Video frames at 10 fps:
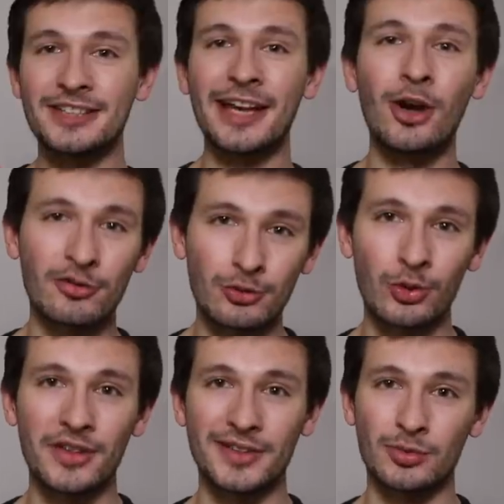day after
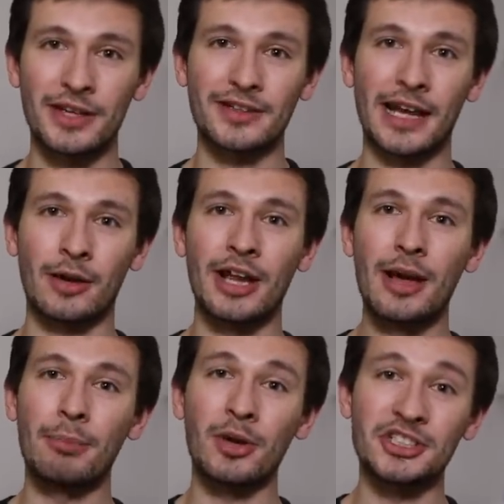all of this went down,
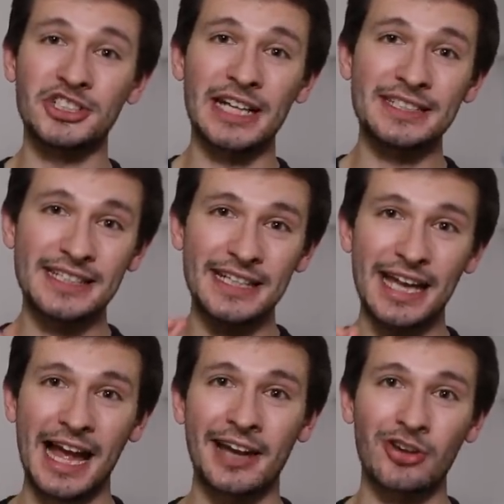both
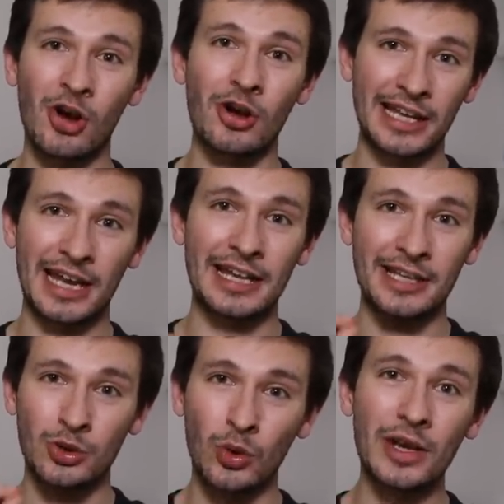Jay-Z and R. Kelly
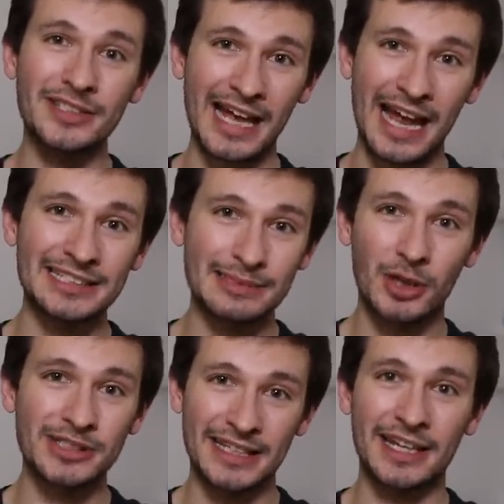call into Angie
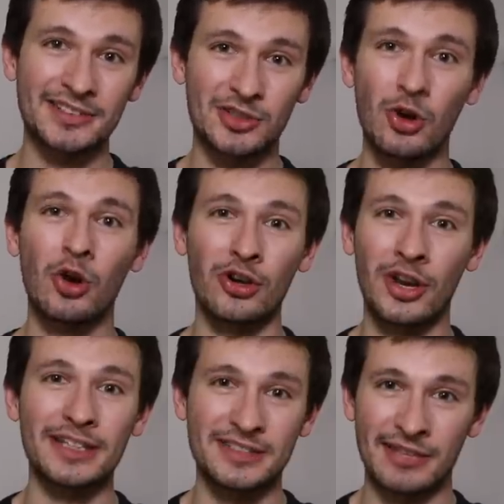Martinez on Hot
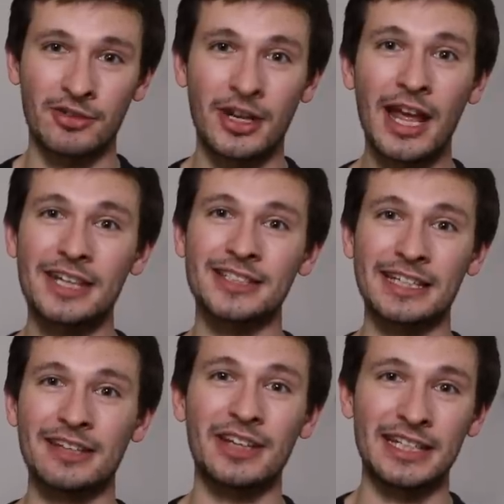97 to
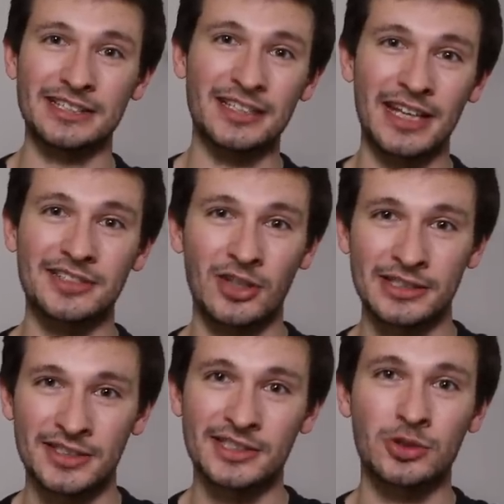give each of their sides of the